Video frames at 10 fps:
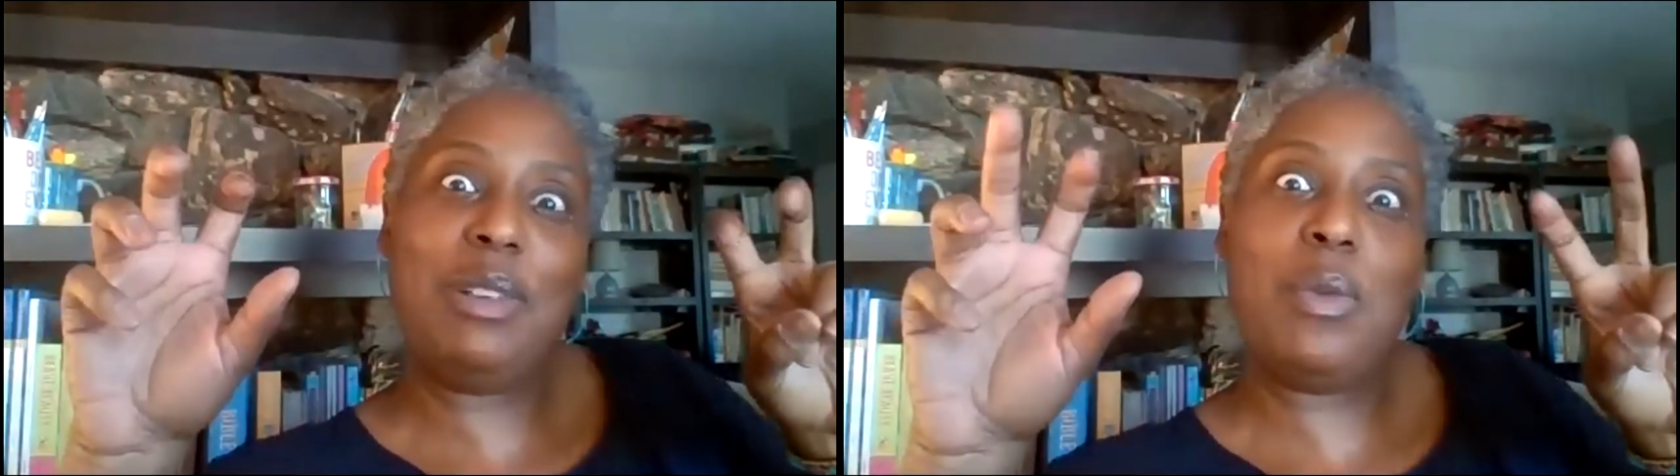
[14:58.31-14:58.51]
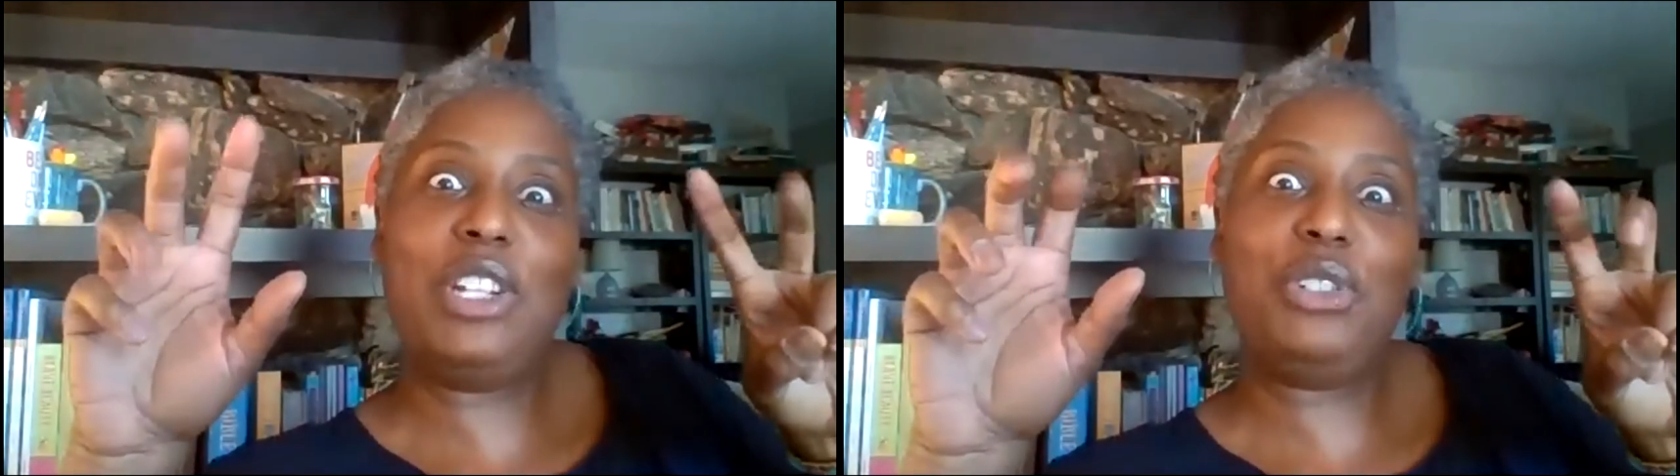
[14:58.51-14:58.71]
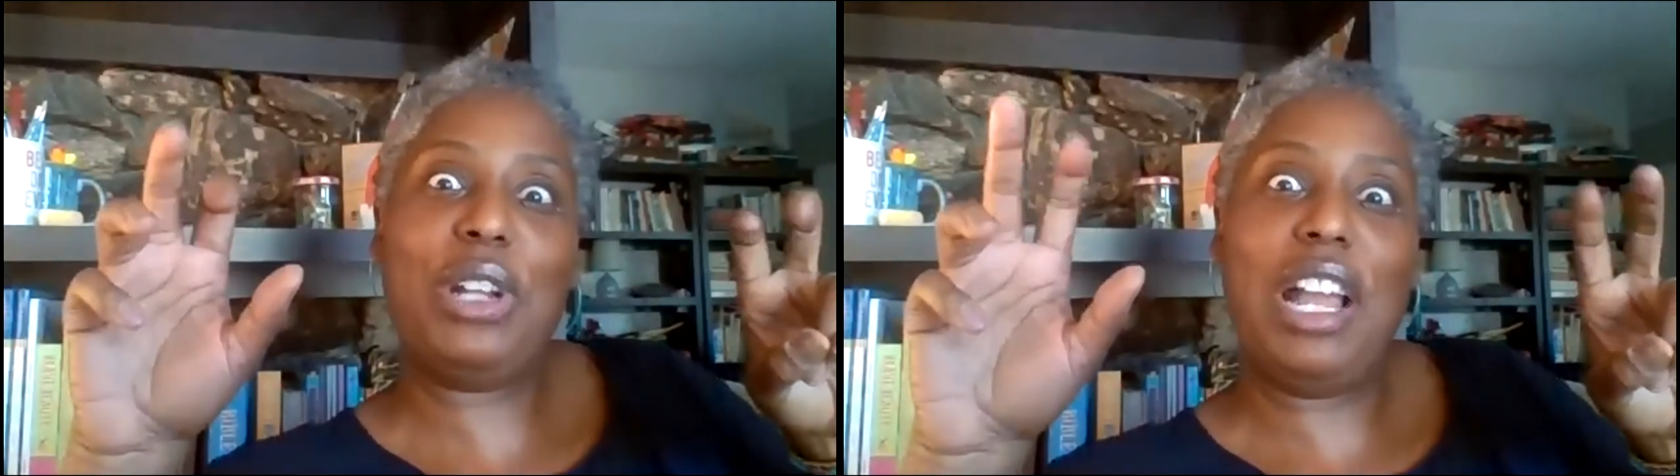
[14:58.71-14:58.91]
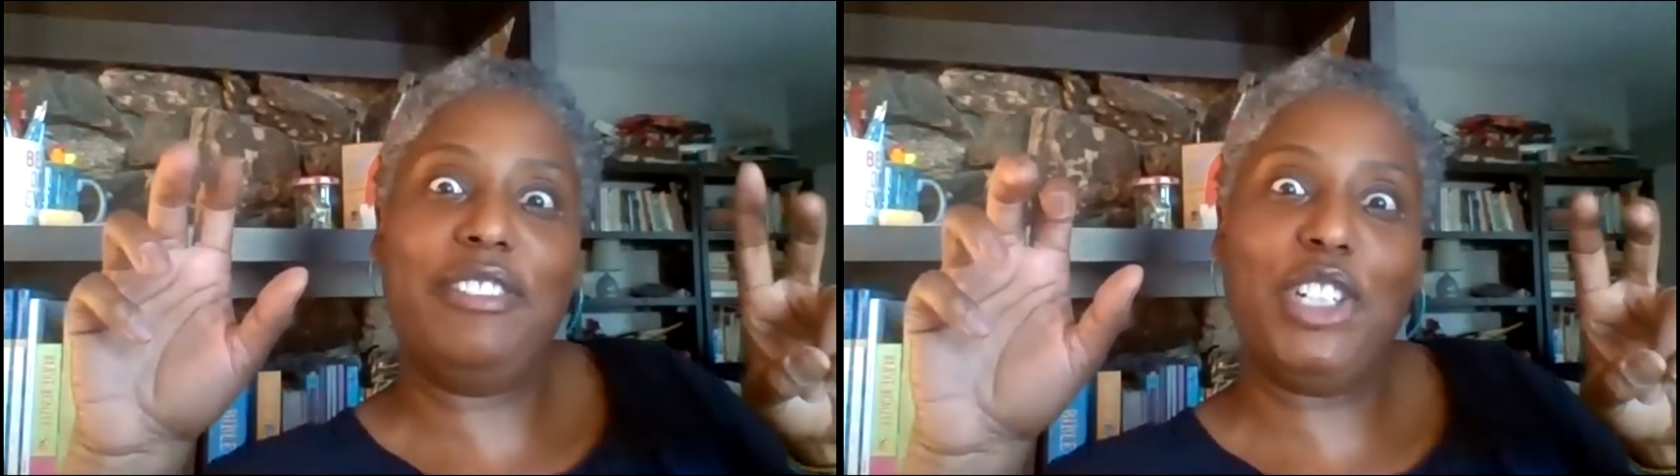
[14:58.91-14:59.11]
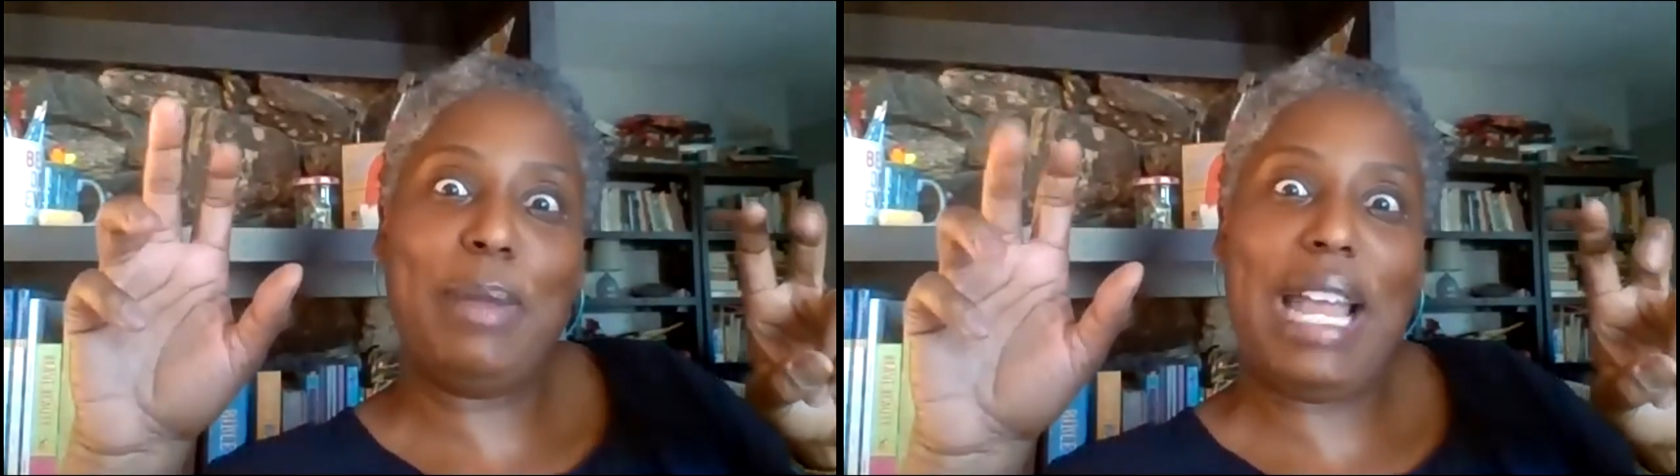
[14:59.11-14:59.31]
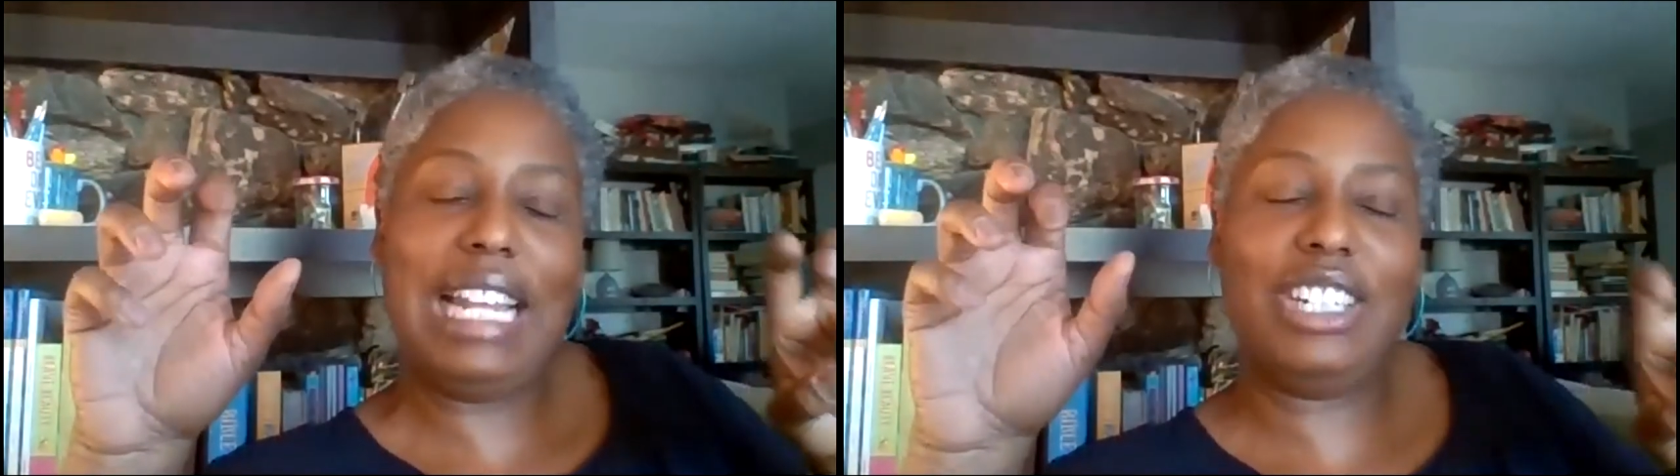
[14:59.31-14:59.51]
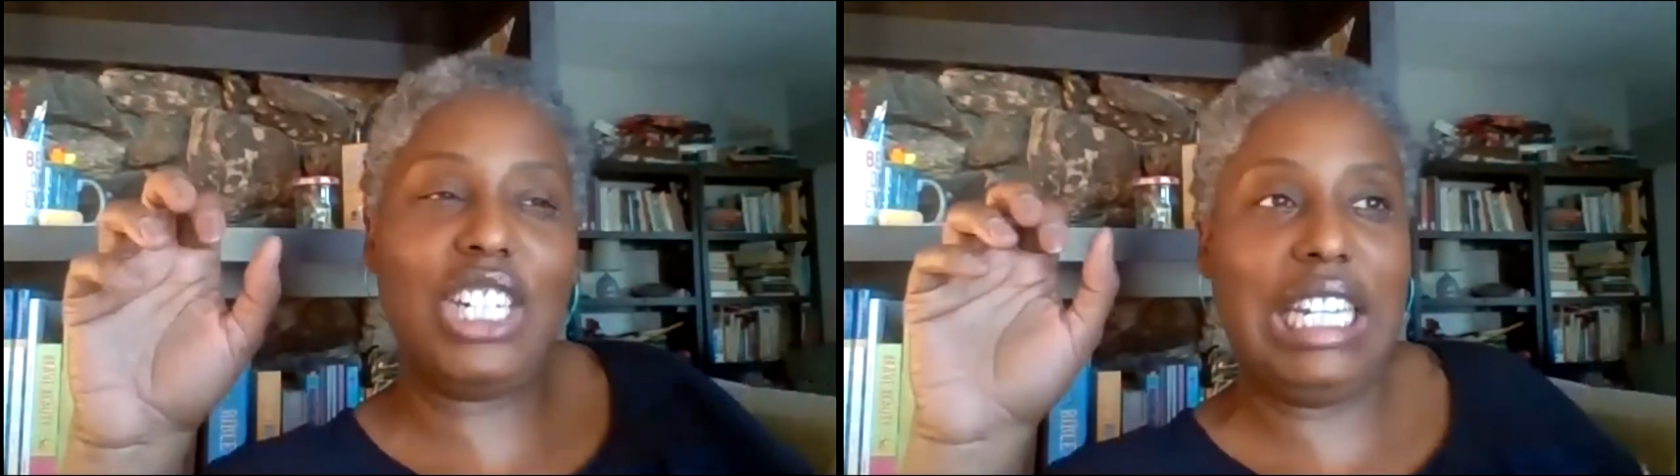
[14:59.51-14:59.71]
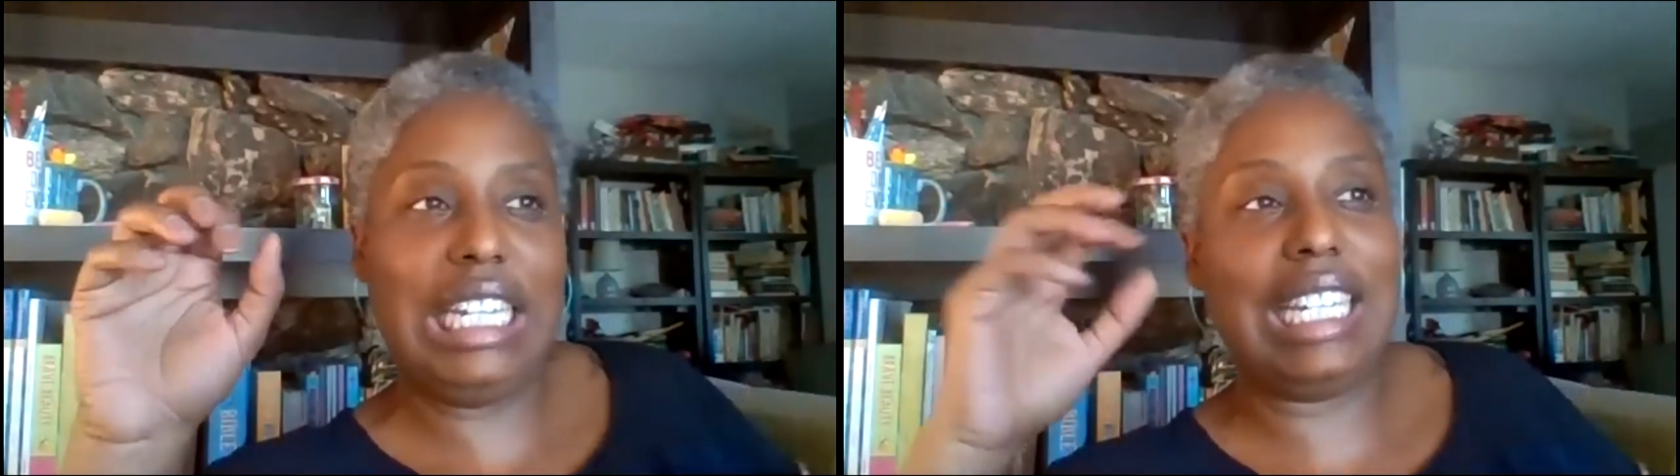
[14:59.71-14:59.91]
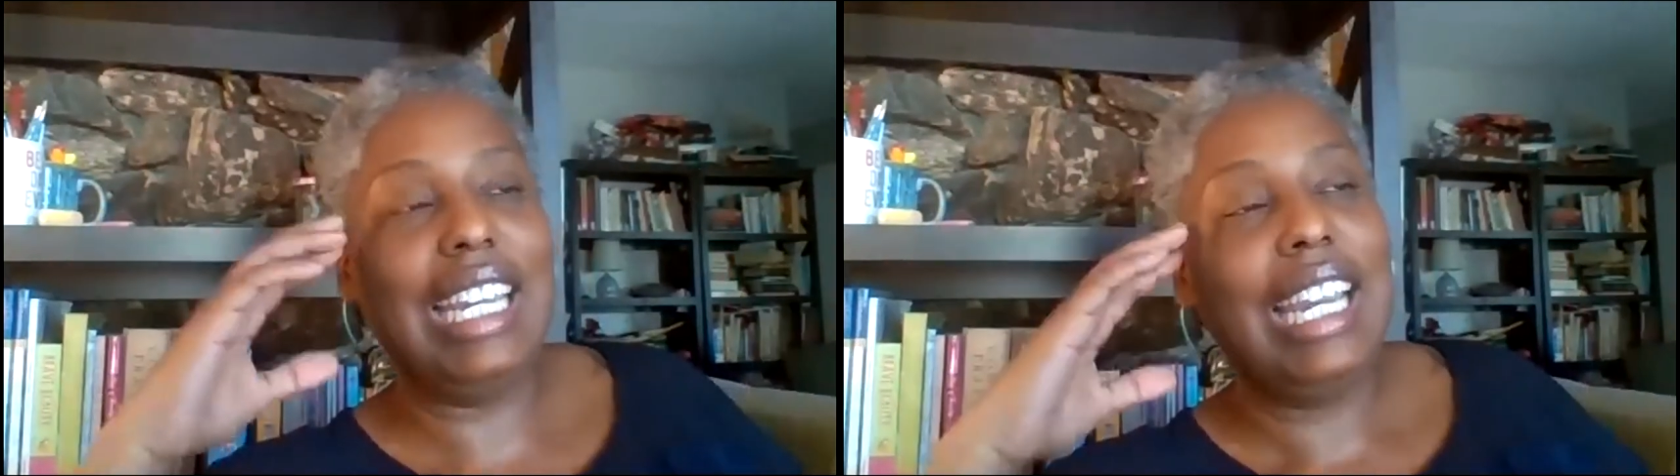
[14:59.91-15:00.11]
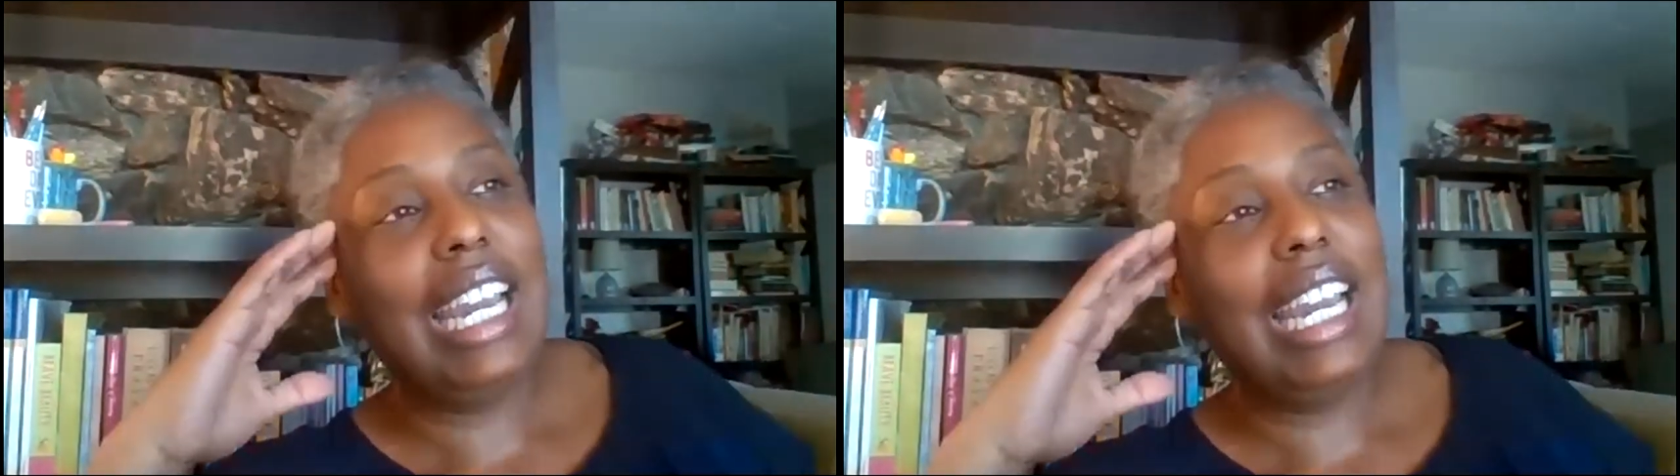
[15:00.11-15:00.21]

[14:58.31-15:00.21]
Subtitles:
like witchcraft or magic.